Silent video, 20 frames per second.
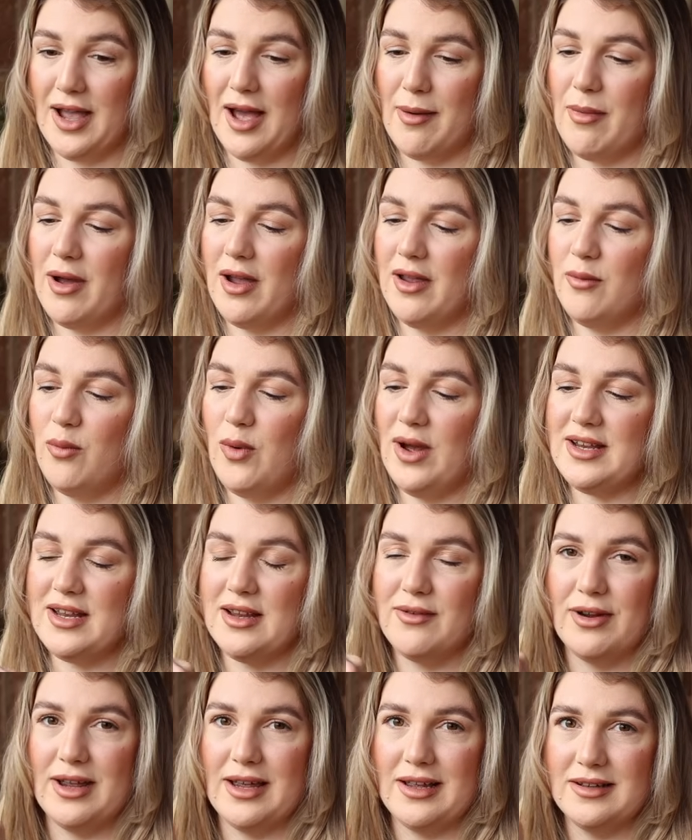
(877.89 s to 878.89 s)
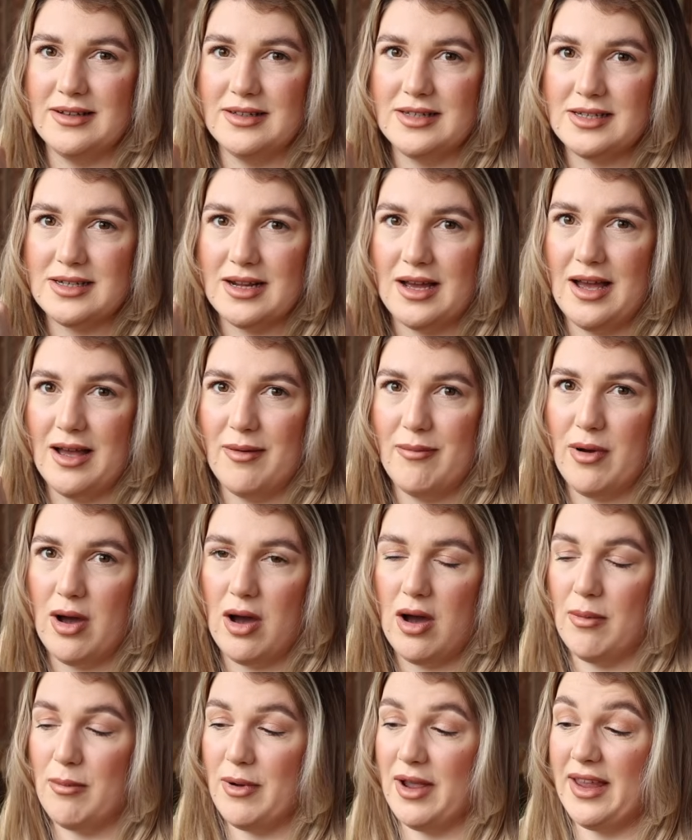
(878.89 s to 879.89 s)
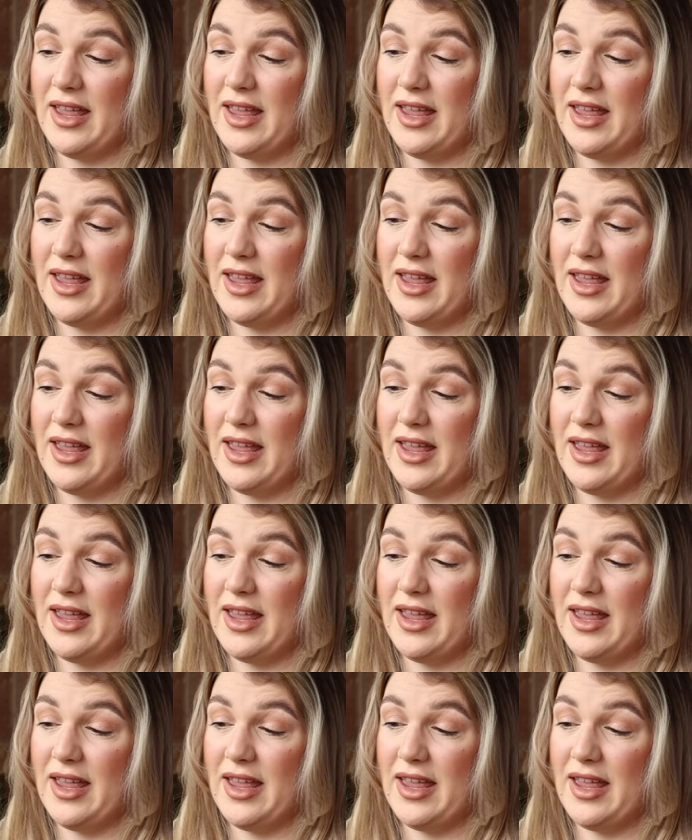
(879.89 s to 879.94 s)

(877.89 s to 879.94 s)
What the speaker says: And my wedding rings, my